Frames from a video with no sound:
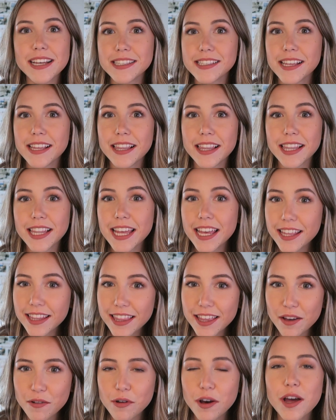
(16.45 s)
It's a
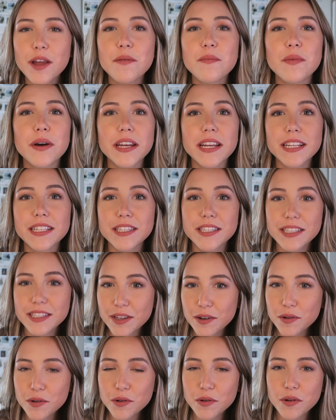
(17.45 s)
lengthy one, but it's
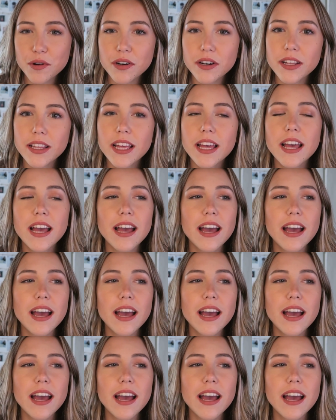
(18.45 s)
so cool.